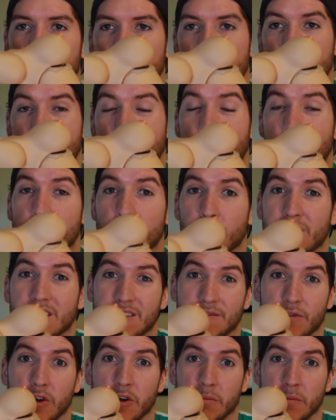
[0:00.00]
She goes pretty
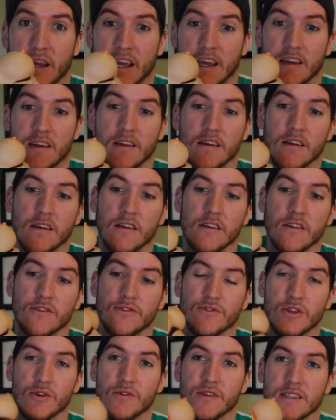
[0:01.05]
far back.
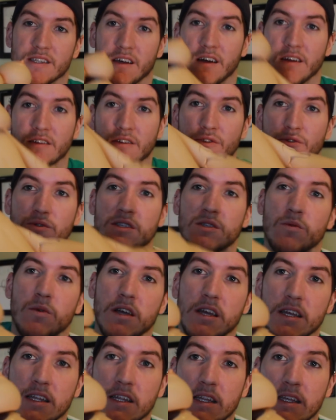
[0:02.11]
You'll notice hot glue
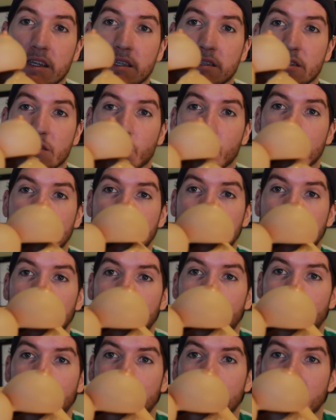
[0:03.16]
sueding
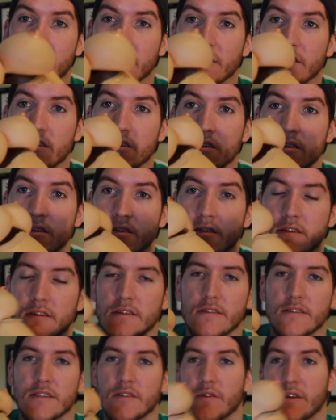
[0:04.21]
there.
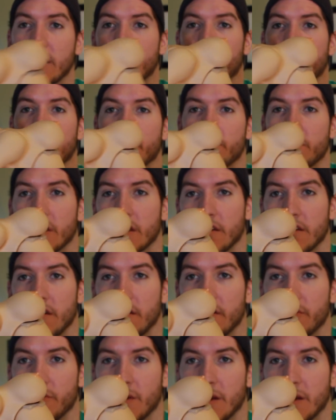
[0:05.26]
So anyway, all the